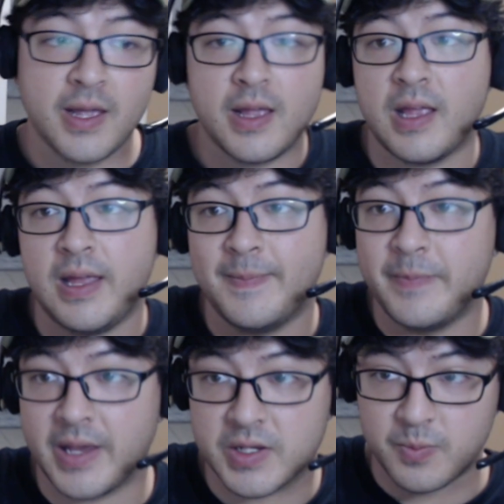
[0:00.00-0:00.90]
it
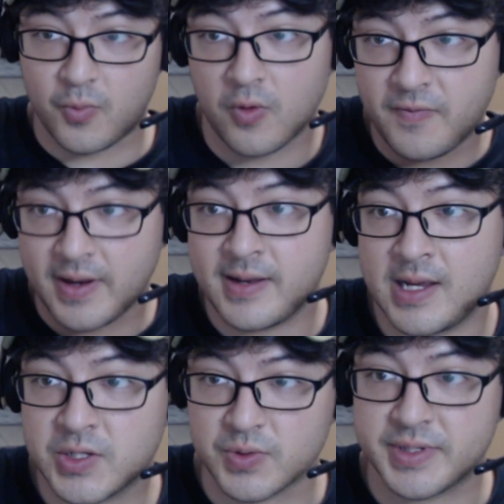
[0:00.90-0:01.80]
makes more
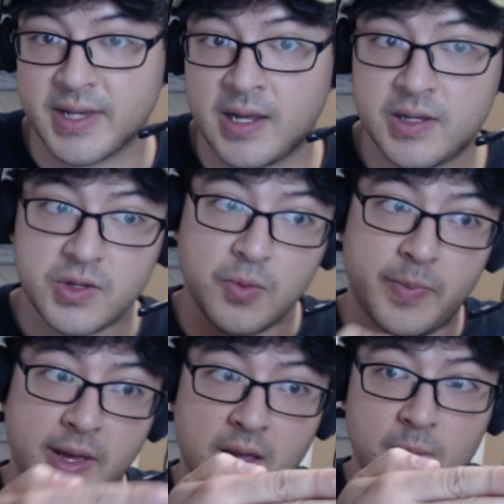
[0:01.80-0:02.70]
financial sense to
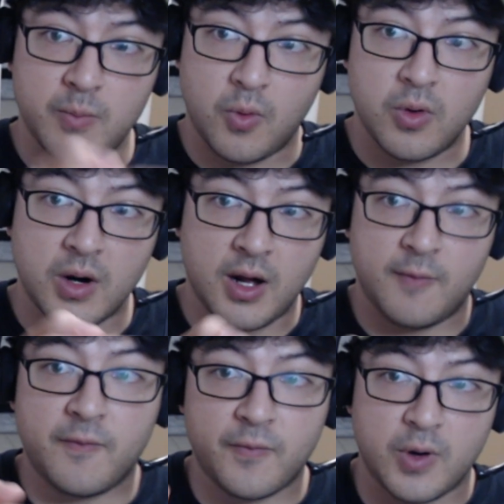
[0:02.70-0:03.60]
pay more
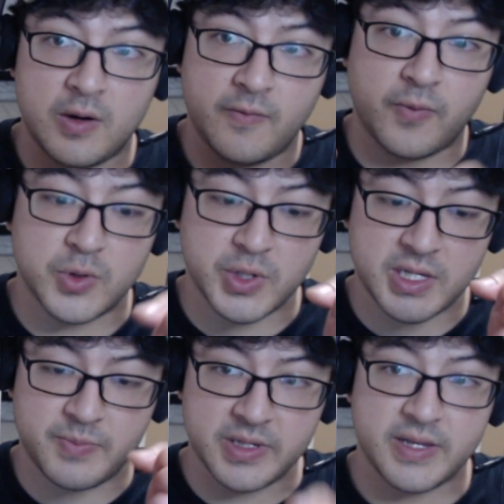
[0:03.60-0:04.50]
upfront for just
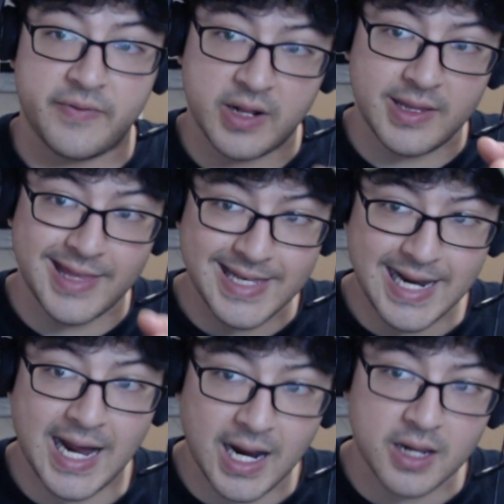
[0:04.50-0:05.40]
specifically the
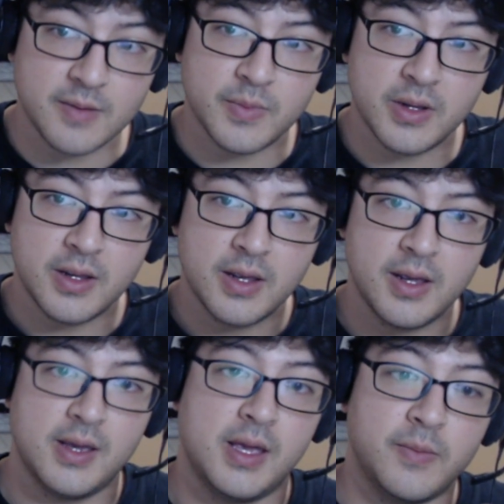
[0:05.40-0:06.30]
time
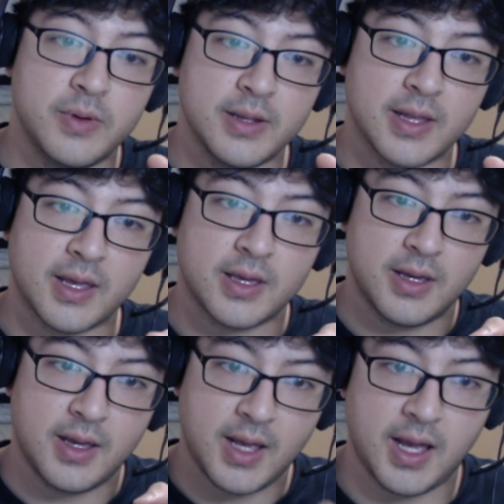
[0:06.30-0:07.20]
and be like,
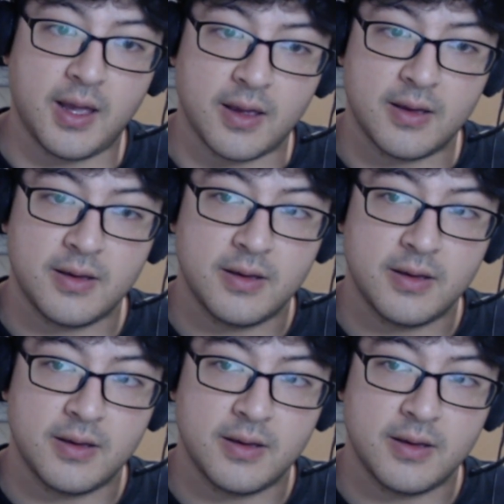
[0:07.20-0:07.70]
hey,